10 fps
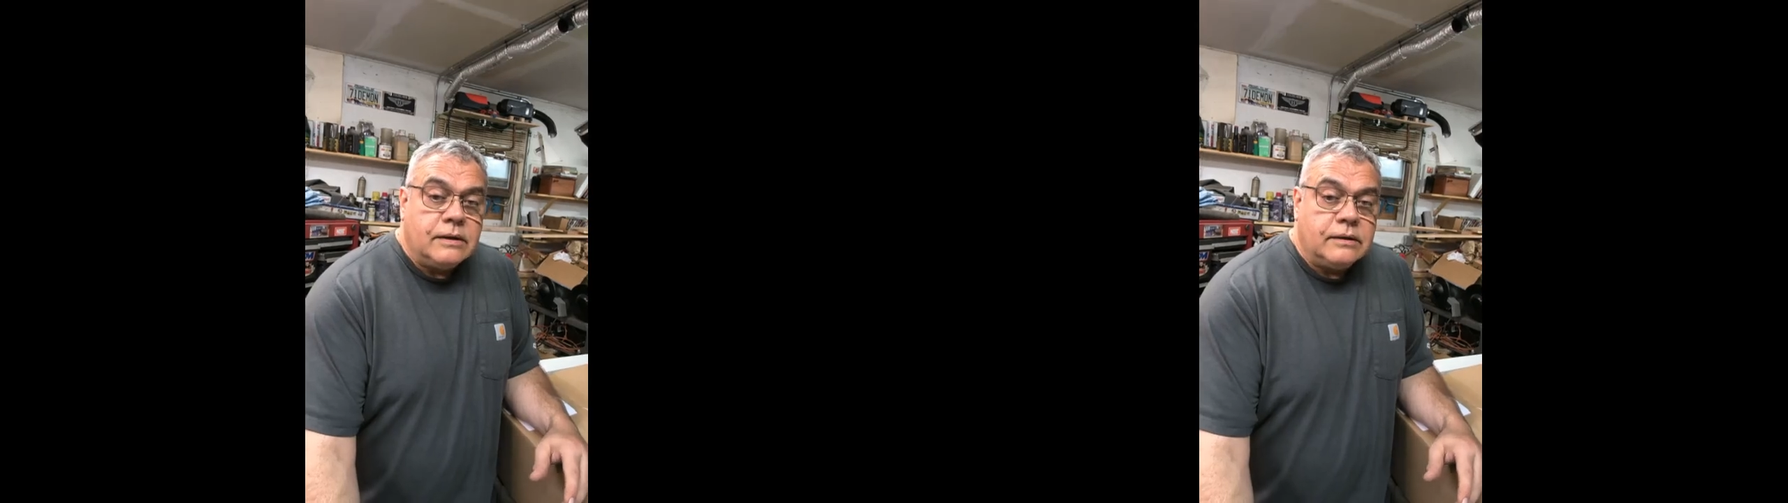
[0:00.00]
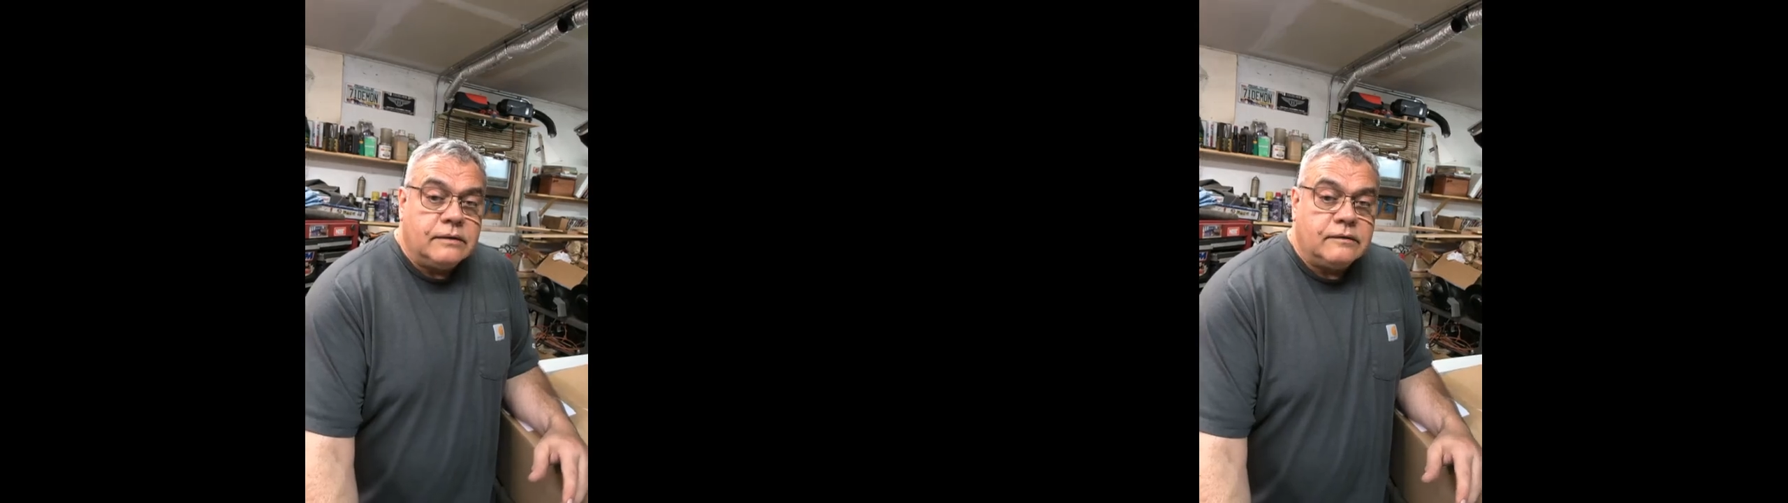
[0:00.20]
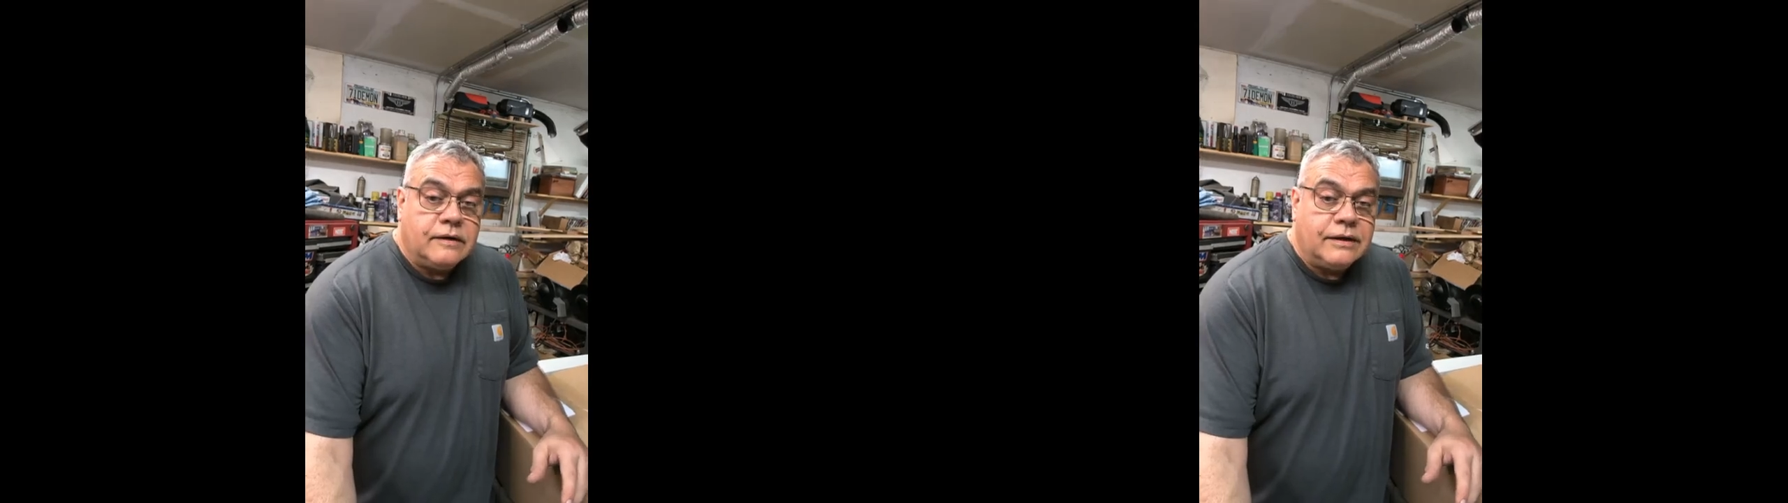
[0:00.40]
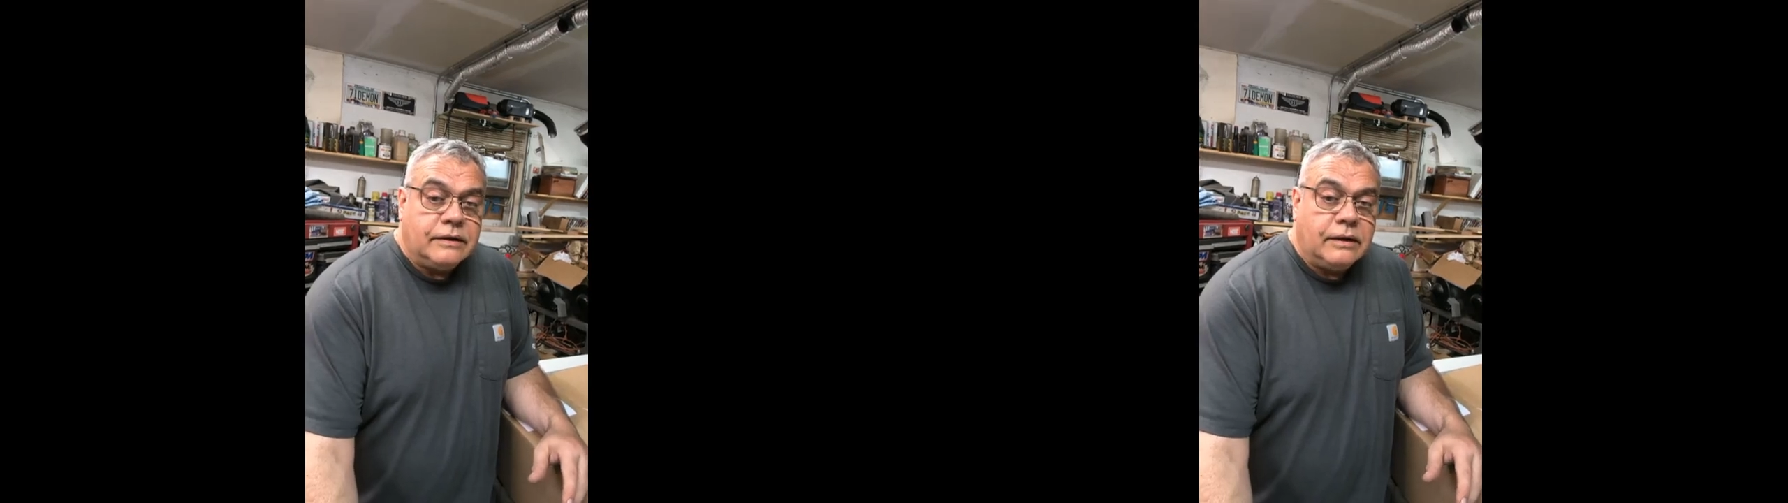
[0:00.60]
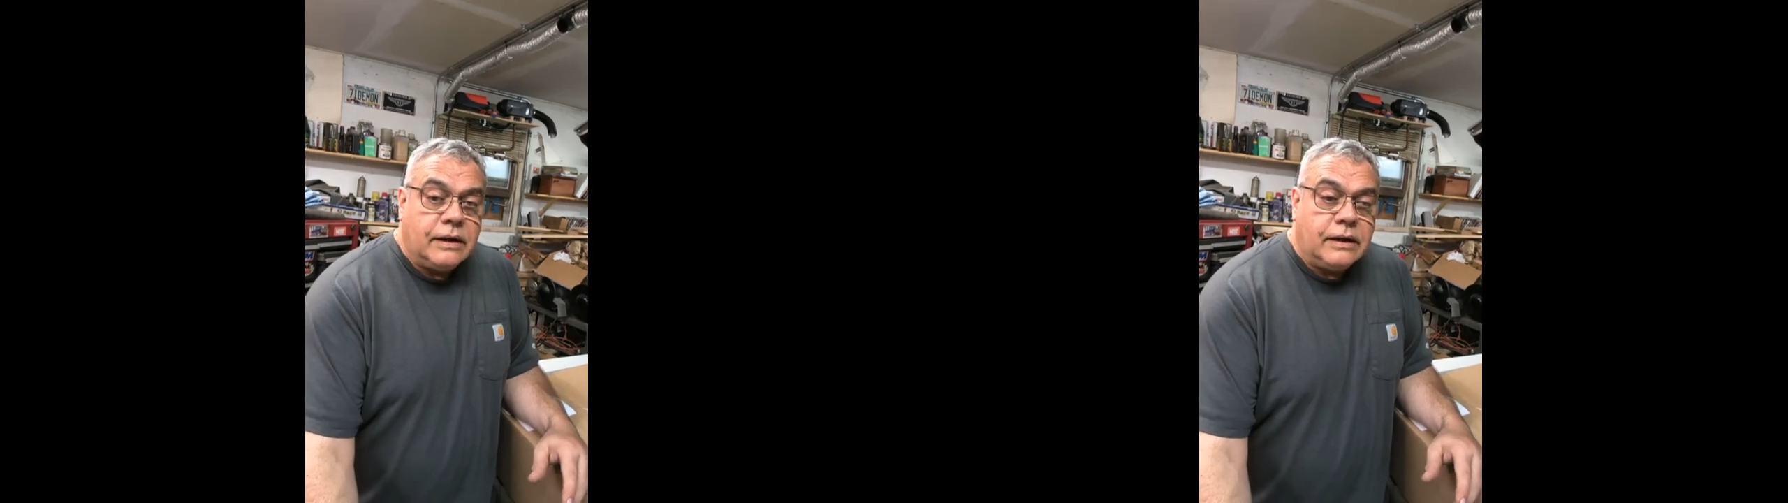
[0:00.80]
He
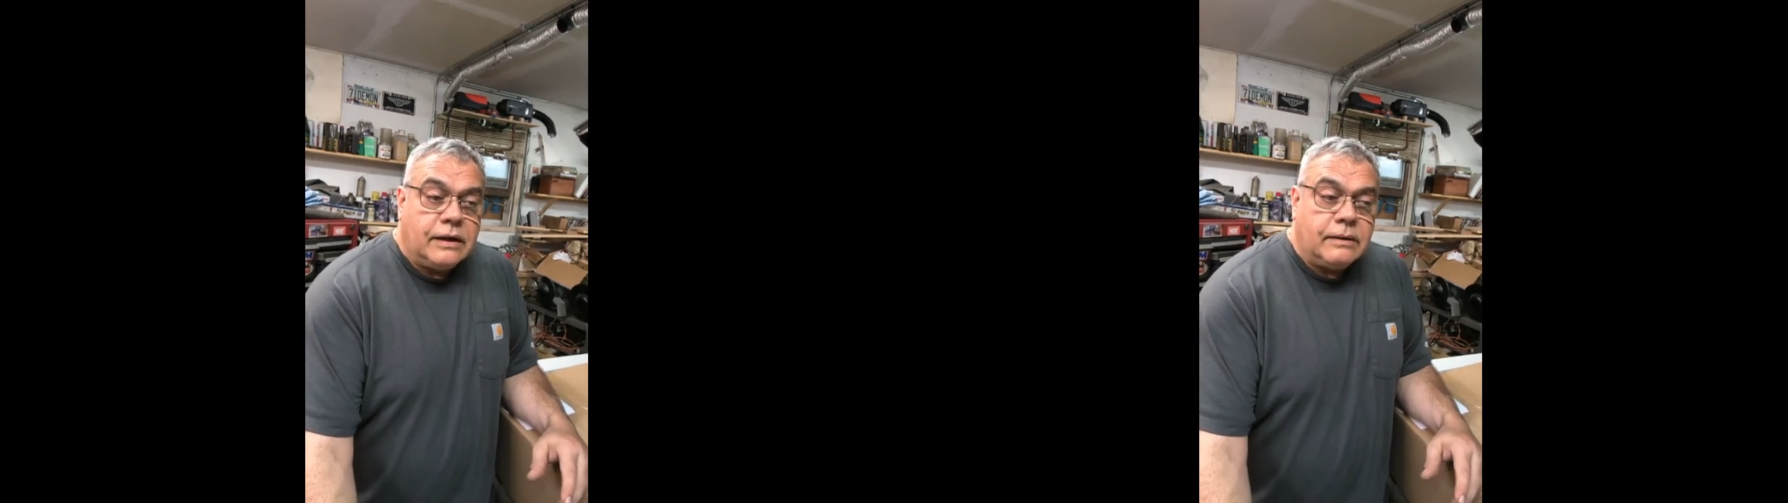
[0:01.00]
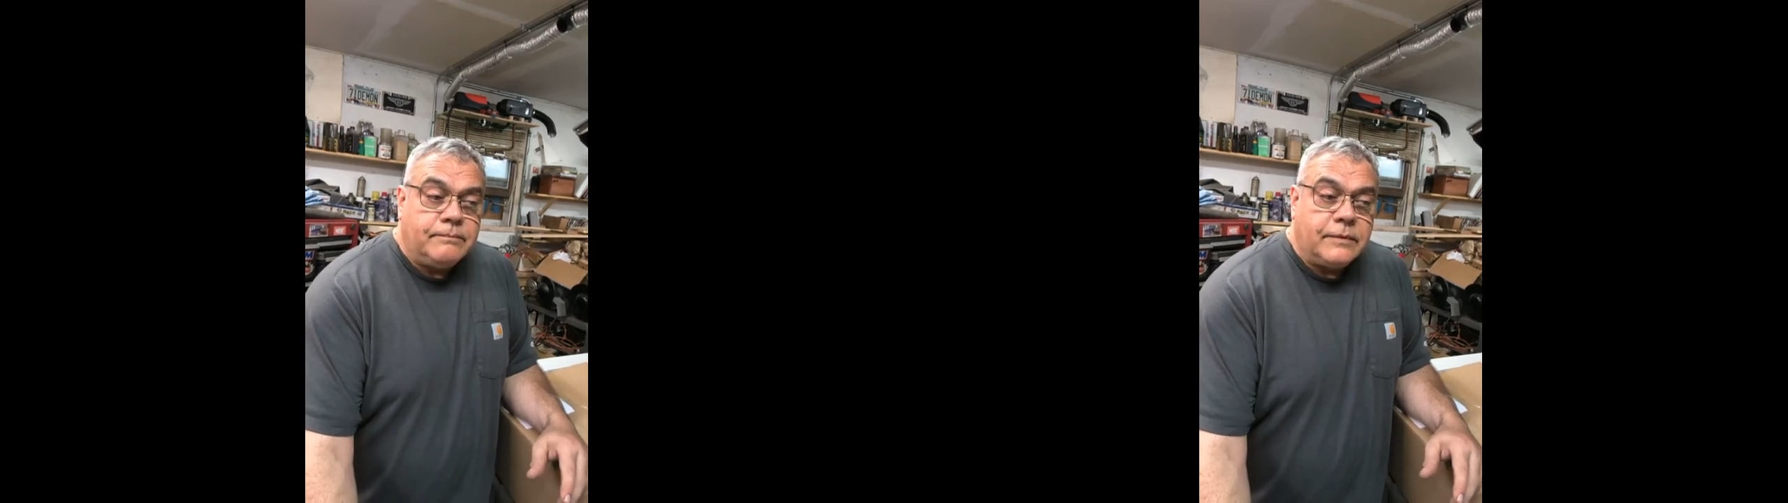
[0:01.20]
said, I